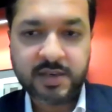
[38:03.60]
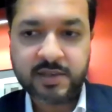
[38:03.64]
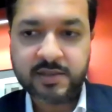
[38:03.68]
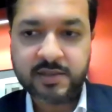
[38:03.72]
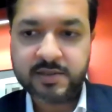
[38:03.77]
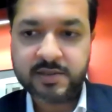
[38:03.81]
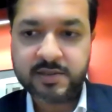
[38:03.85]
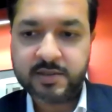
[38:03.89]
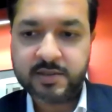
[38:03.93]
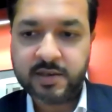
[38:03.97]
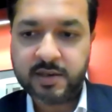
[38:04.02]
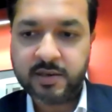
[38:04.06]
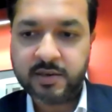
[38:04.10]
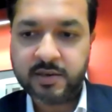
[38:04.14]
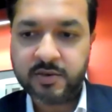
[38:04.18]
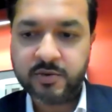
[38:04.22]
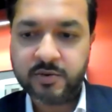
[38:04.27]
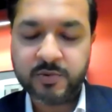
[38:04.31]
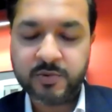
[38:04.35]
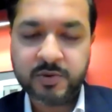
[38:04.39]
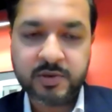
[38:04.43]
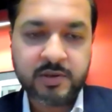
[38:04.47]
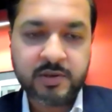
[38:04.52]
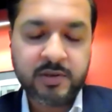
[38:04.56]
Jens. Thank
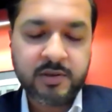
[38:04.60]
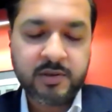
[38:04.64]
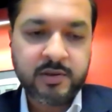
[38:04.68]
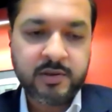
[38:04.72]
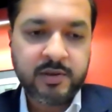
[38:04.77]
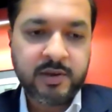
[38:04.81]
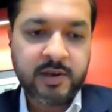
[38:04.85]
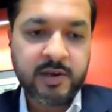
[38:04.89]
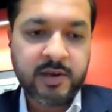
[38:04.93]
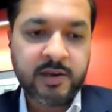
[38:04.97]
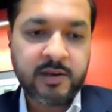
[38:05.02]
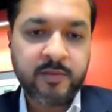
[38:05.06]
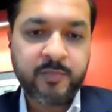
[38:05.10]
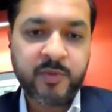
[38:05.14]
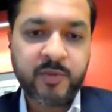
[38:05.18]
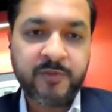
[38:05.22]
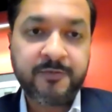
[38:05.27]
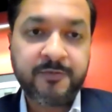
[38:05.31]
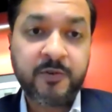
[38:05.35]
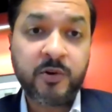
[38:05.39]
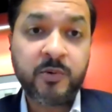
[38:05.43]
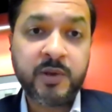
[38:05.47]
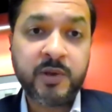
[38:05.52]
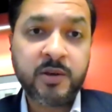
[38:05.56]
you.
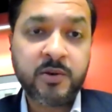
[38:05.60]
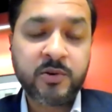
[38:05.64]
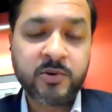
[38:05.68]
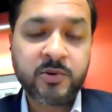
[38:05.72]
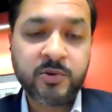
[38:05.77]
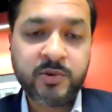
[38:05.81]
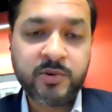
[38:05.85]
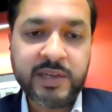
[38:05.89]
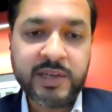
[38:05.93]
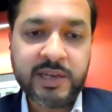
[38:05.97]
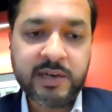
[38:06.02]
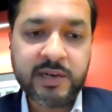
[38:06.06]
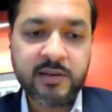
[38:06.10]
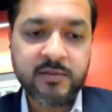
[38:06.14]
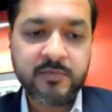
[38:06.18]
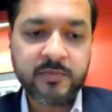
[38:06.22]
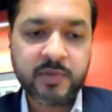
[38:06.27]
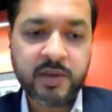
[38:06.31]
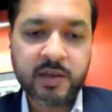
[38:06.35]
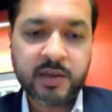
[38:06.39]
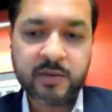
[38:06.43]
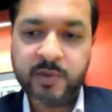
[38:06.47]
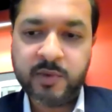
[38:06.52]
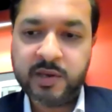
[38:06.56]
Before we go to
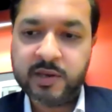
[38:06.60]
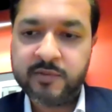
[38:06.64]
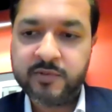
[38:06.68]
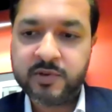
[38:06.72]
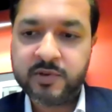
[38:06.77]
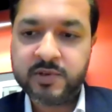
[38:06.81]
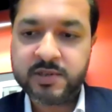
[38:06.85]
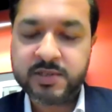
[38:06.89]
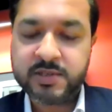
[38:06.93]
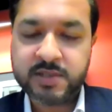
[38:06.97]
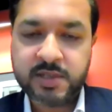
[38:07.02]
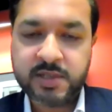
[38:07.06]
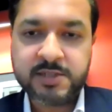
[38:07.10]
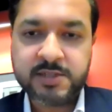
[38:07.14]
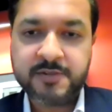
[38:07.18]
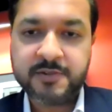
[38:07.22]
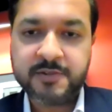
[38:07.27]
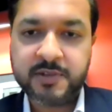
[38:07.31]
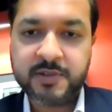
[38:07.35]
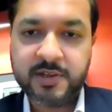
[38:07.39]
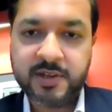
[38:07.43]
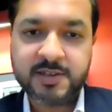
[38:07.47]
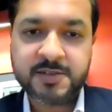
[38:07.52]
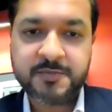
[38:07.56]
Neelam, can we have the results for
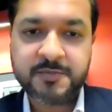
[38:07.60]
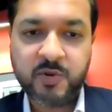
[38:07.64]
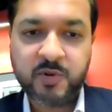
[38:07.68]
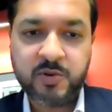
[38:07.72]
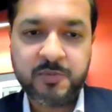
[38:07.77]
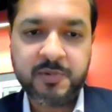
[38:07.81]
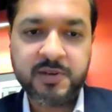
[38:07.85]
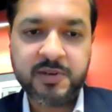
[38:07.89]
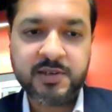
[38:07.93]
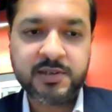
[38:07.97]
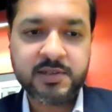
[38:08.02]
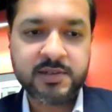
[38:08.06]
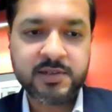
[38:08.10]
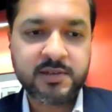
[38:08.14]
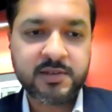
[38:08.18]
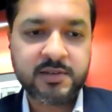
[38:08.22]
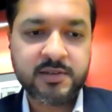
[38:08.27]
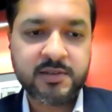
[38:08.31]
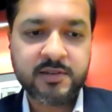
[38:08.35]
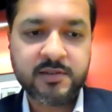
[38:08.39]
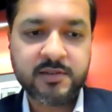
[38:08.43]
the last poll, please?